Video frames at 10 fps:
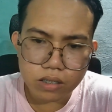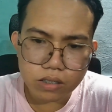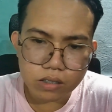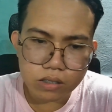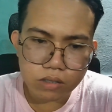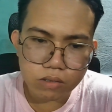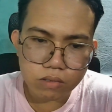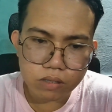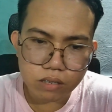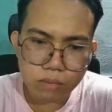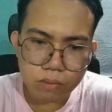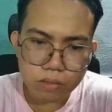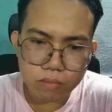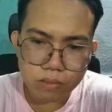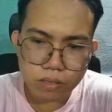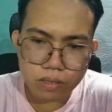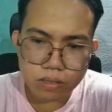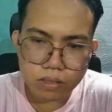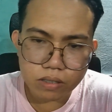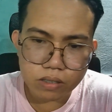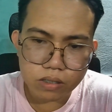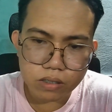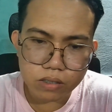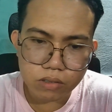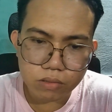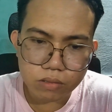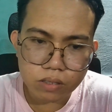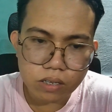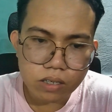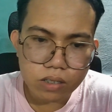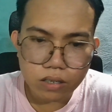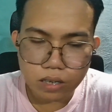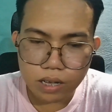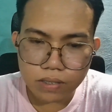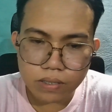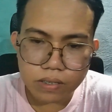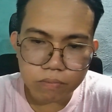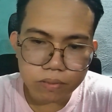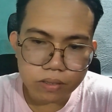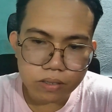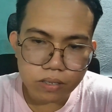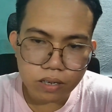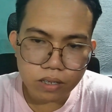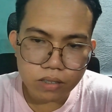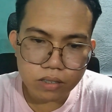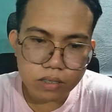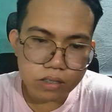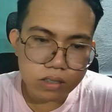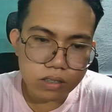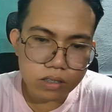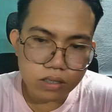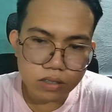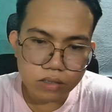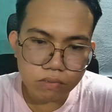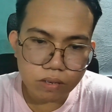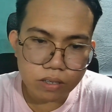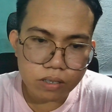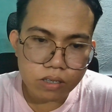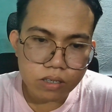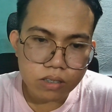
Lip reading: the distance is close. The apple and banana, the distance is close. The cat and airplane, its distance is far.